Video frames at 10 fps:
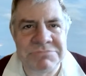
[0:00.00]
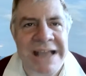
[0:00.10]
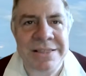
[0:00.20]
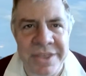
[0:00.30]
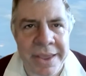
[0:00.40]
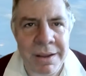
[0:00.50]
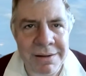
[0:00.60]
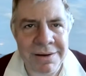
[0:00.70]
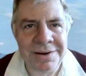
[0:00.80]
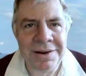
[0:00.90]
dead thing.
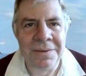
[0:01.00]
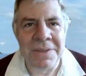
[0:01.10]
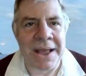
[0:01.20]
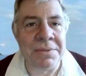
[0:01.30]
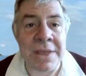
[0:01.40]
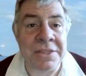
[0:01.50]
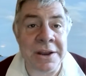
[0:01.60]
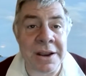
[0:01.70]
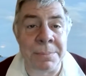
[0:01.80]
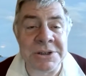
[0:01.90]
And, and
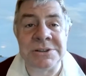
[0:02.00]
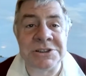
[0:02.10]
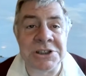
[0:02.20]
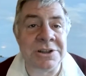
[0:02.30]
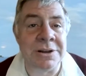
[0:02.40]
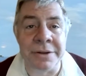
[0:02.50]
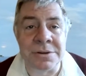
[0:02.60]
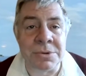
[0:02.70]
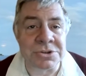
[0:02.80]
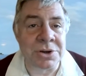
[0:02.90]
then they come into the city of
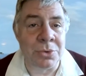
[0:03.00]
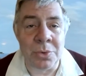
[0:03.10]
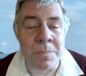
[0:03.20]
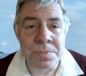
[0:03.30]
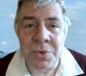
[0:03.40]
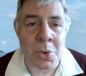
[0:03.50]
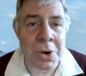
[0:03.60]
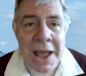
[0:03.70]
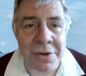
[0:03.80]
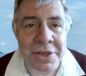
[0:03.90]
London because they're all
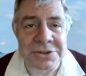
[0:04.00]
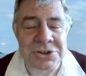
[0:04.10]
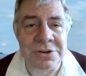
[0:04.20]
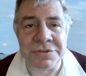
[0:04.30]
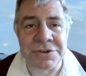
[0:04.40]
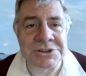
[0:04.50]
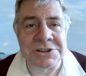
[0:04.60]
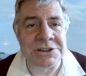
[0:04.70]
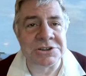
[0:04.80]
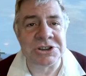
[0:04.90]
all out of those
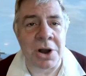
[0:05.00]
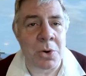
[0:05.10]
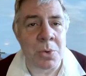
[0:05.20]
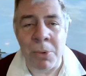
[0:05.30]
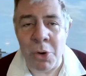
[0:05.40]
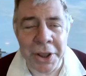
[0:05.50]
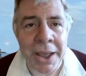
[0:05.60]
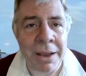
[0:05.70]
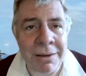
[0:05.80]
universities, old boy.